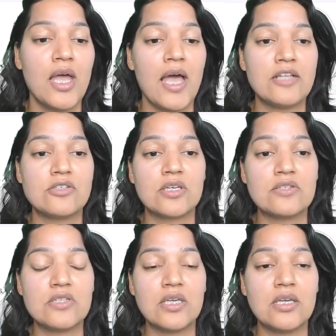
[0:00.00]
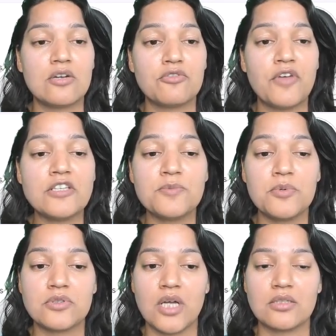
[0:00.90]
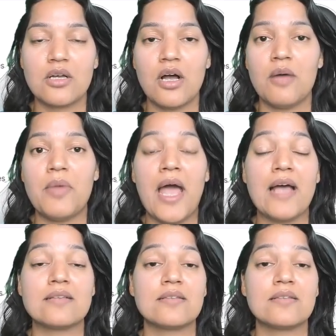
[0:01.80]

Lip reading: As you can see here, facebook.com has